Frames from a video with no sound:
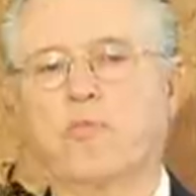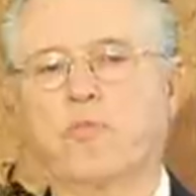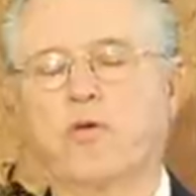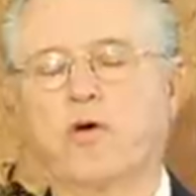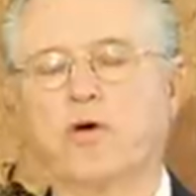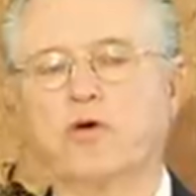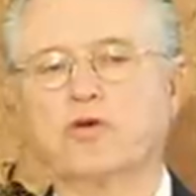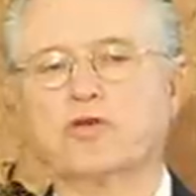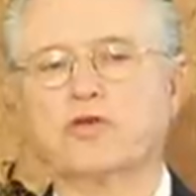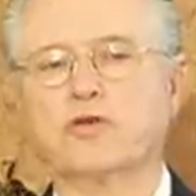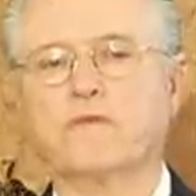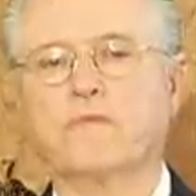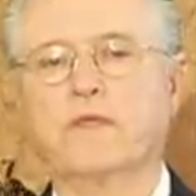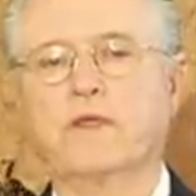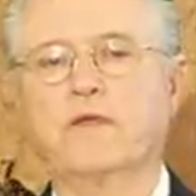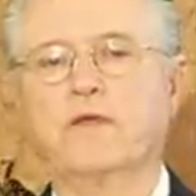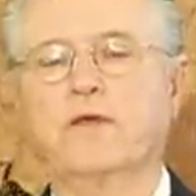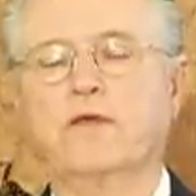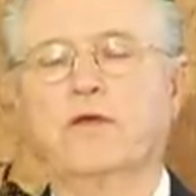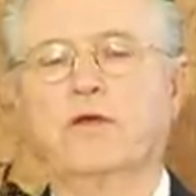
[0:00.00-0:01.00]
approach.
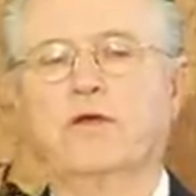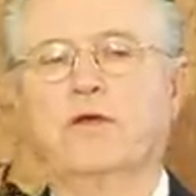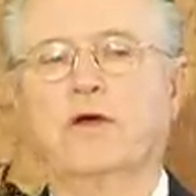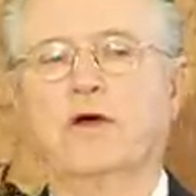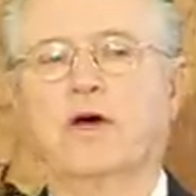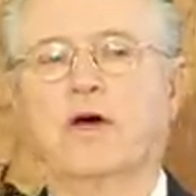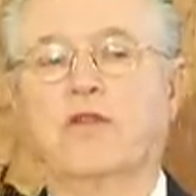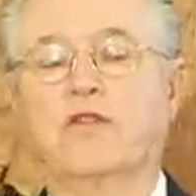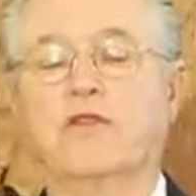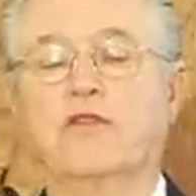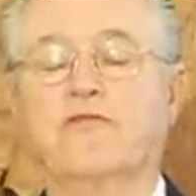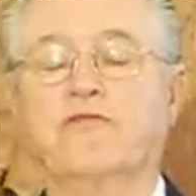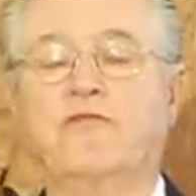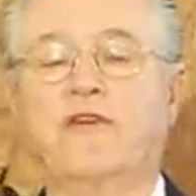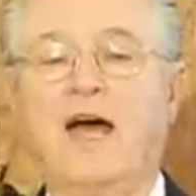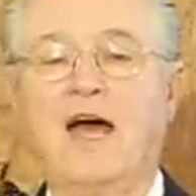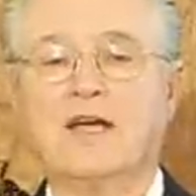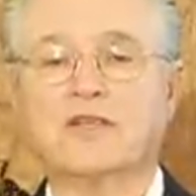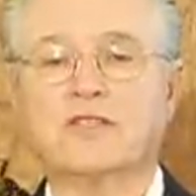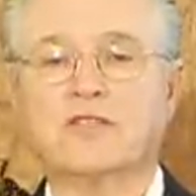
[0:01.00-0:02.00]
The
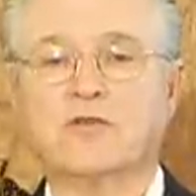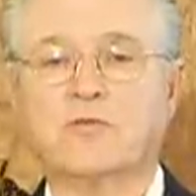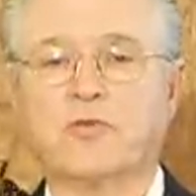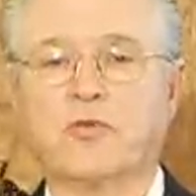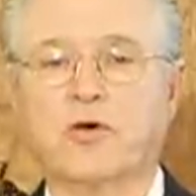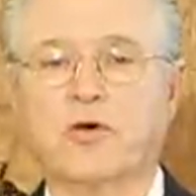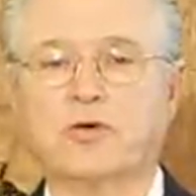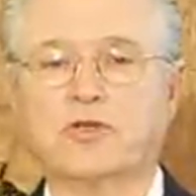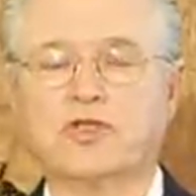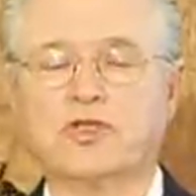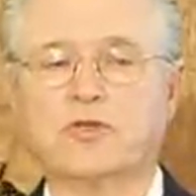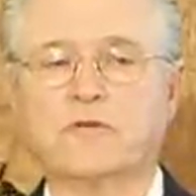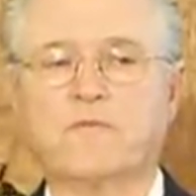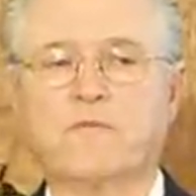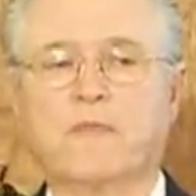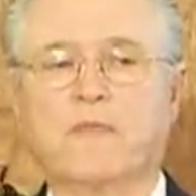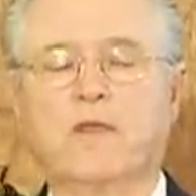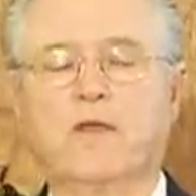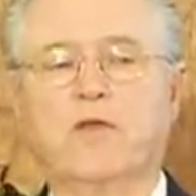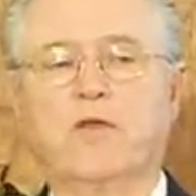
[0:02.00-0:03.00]
fast approach,
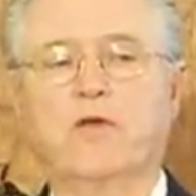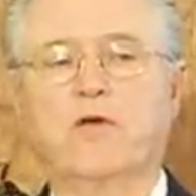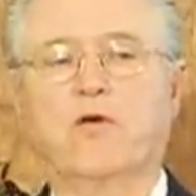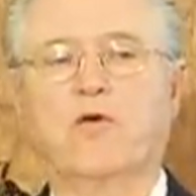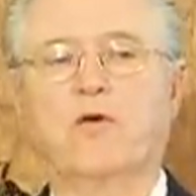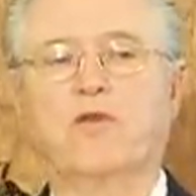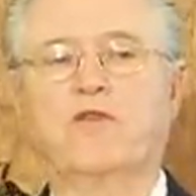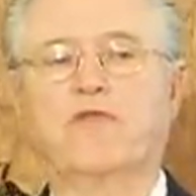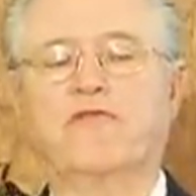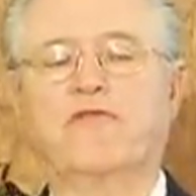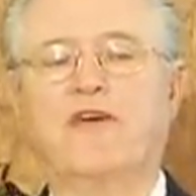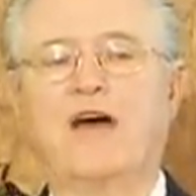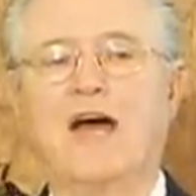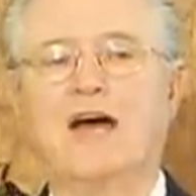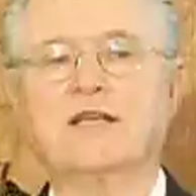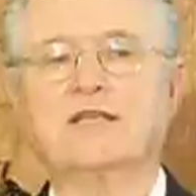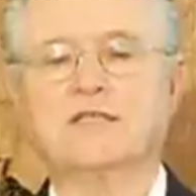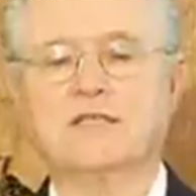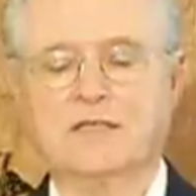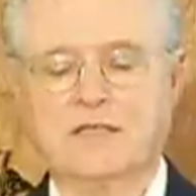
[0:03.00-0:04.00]
or the
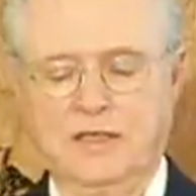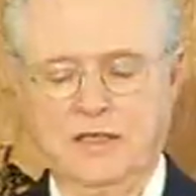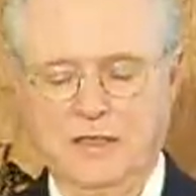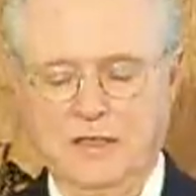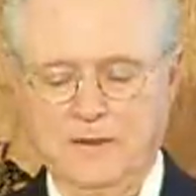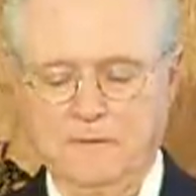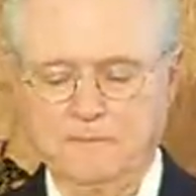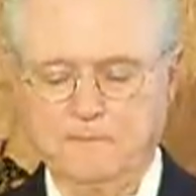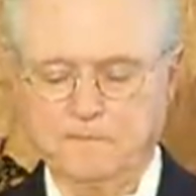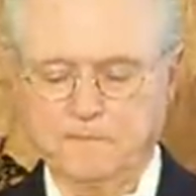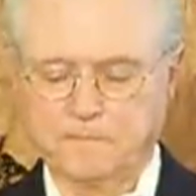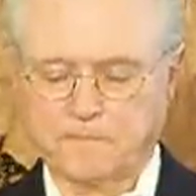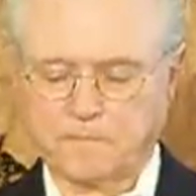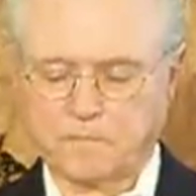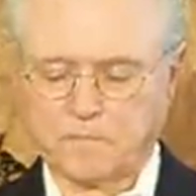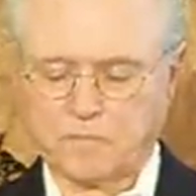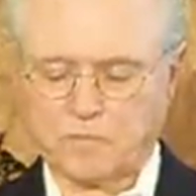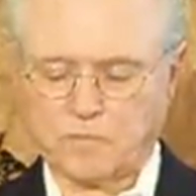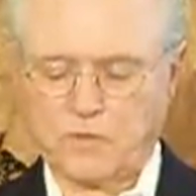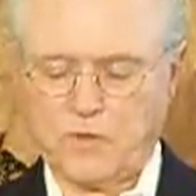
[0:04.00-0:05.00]
fast
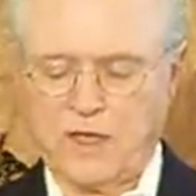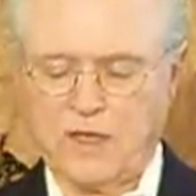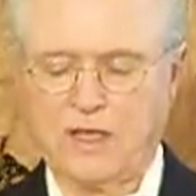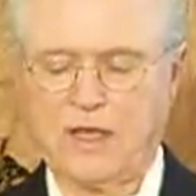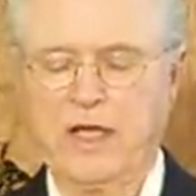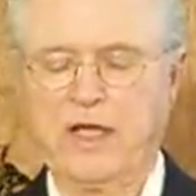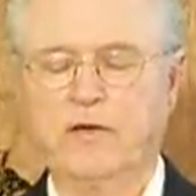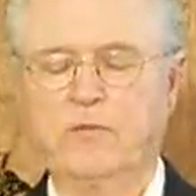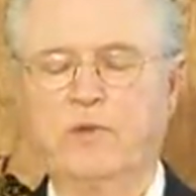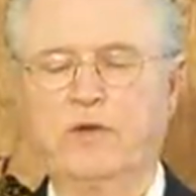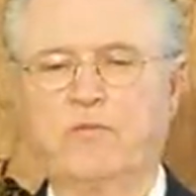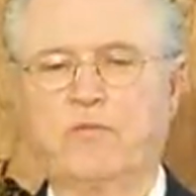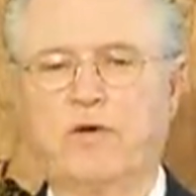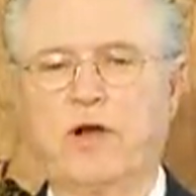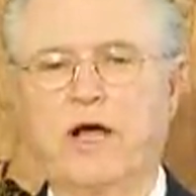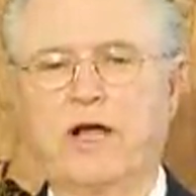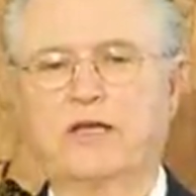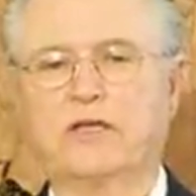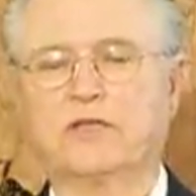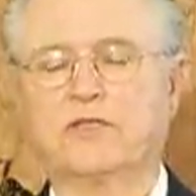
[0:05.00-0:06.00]
enlightenment
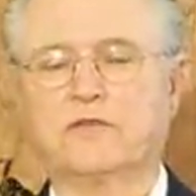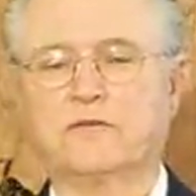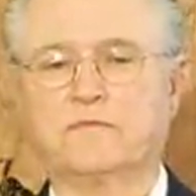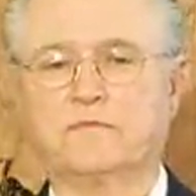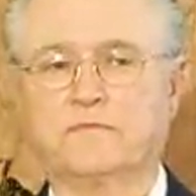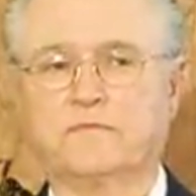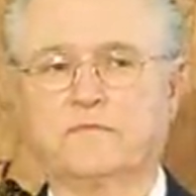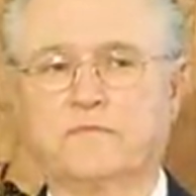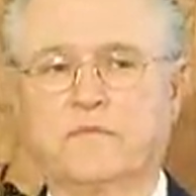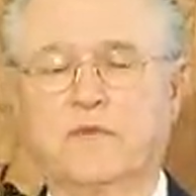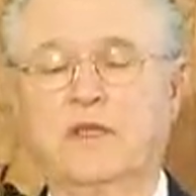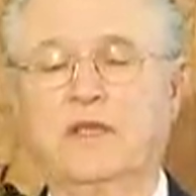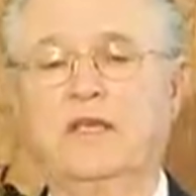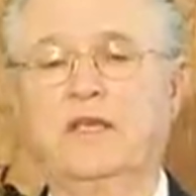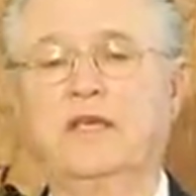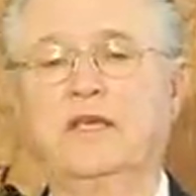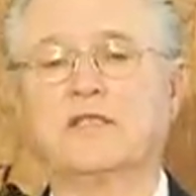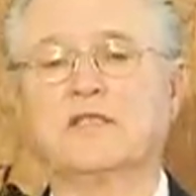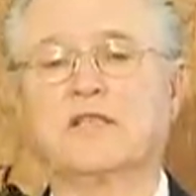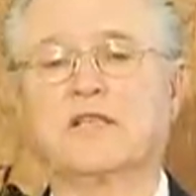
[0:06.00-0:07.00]
practice,
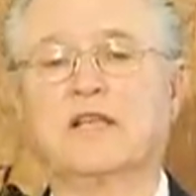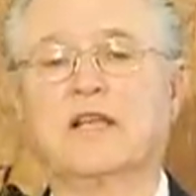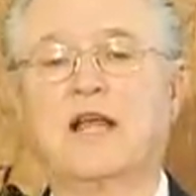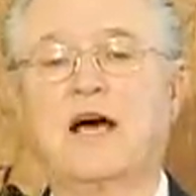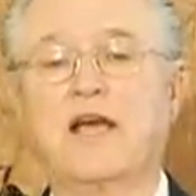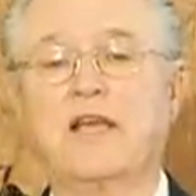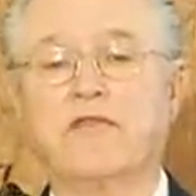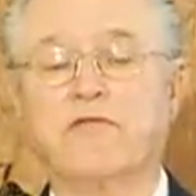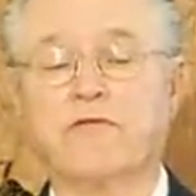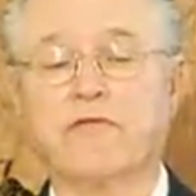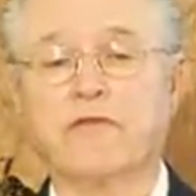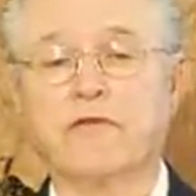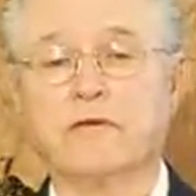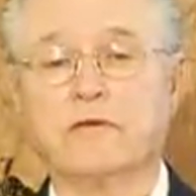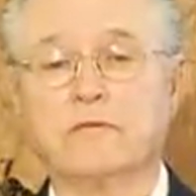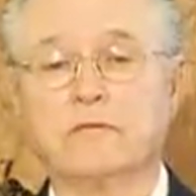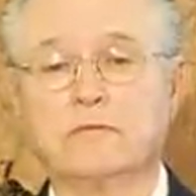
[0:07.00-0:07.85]
is life.